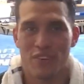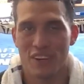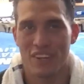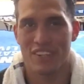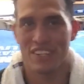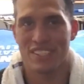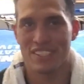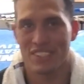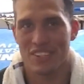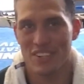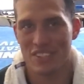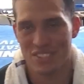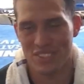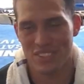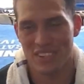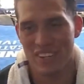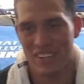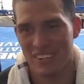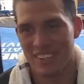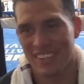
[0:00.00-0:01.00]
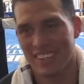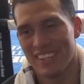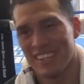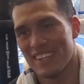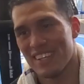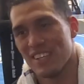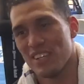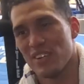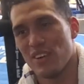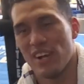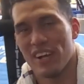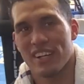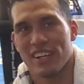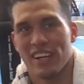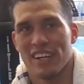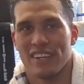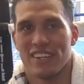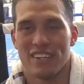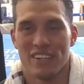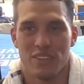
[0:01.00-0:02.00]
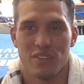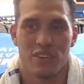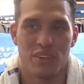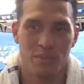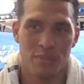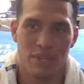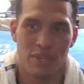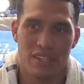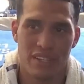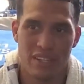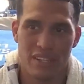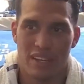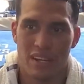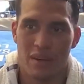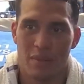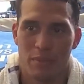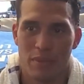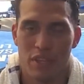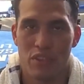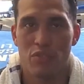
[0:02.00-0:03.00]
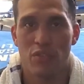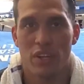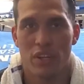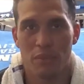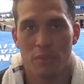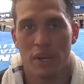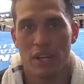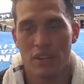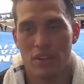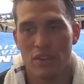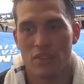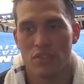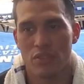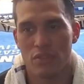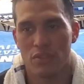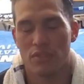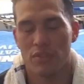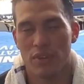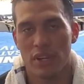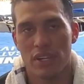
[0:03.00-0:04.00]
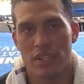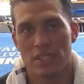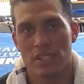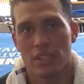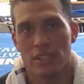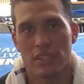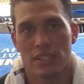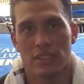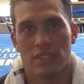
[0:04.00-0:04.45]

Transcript: On his card. So now, you know, I kind of, you know what I mean. And he's fighting on my card. So it's very exciting.